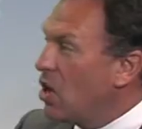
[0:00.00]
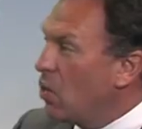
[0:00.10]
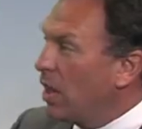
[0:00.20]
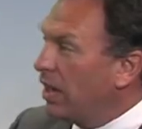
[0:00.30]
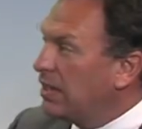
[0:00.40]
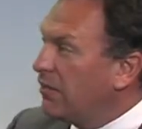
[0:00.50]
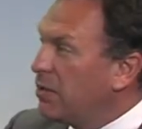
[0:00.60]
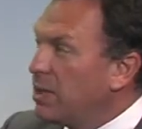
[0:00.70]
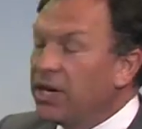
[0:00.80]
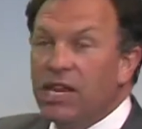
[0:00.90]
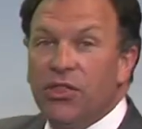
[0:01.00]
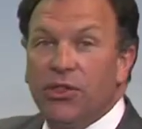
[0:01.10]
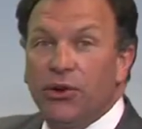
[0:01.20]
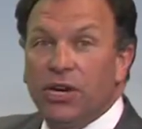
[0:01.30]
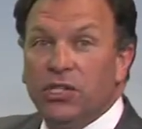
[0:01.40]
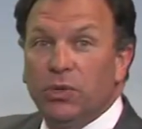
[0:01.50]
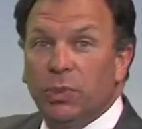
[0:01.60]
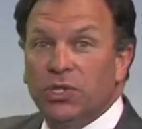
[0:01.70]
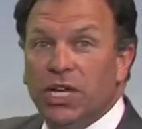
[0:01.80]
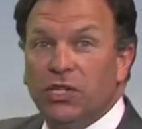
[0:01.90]
Relative humidity
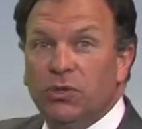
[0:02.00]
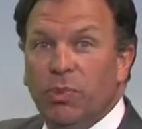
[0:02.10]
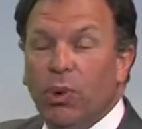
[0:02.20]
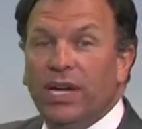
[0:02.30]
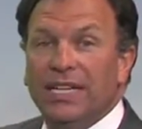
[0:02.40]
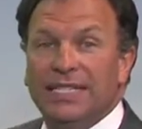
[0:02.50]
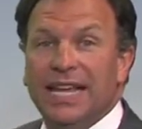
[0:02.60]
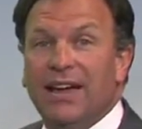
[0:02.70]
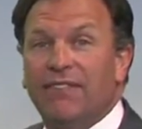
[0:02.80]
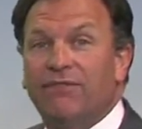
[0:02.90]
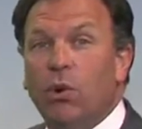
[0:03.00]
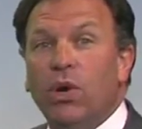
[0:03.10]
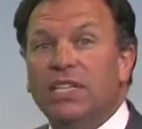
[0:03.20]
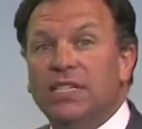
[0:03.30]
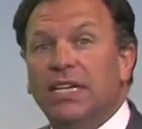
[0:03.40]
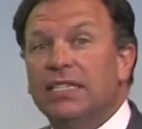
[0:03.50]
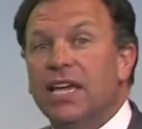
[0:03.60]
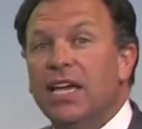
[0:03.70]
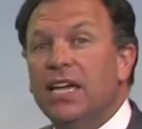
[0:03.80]
32%. Dew point is down to 46.